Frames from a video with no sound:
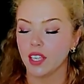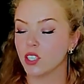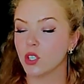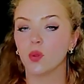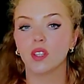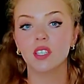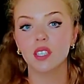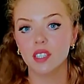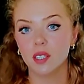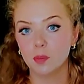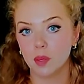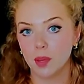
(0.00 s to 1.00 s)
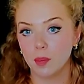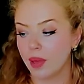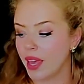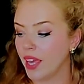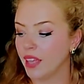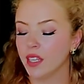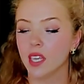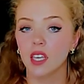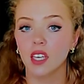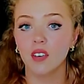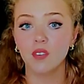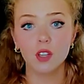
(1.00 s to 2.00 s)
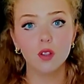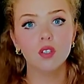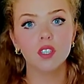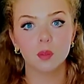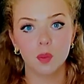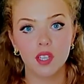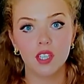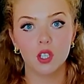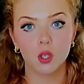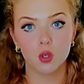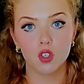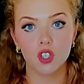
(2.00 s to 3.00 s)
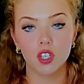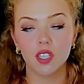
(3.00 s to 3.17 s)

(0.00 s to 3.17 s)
So this is Abib, and if it looks a bit unusual,